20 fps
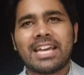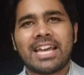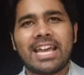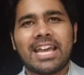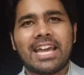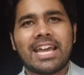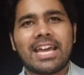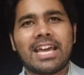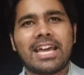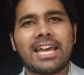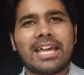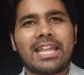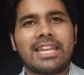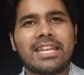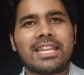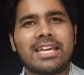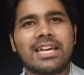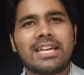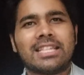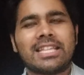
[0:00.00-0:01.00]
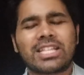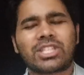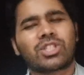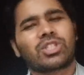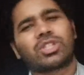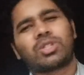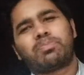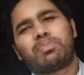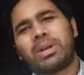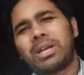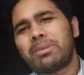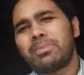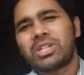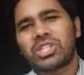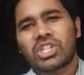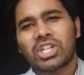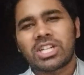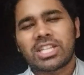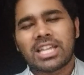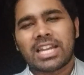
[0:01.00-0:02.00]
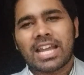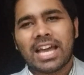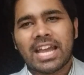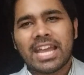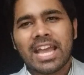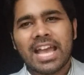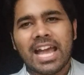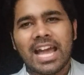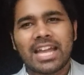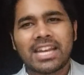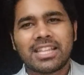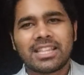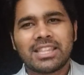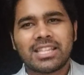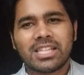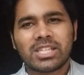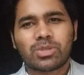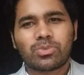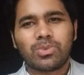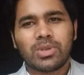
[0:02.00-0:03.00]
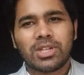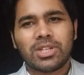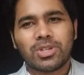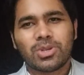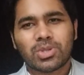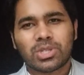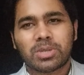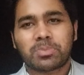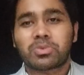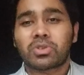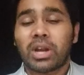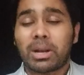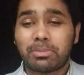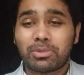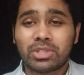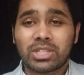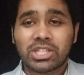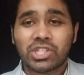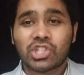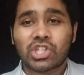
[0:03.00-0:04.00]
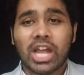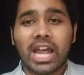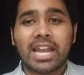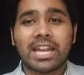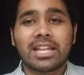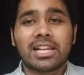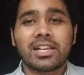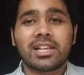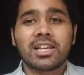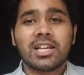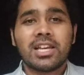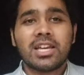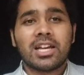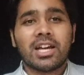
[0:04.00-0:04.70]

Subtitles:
And that's pretty much it that I had in this video. Subscribe to the channel.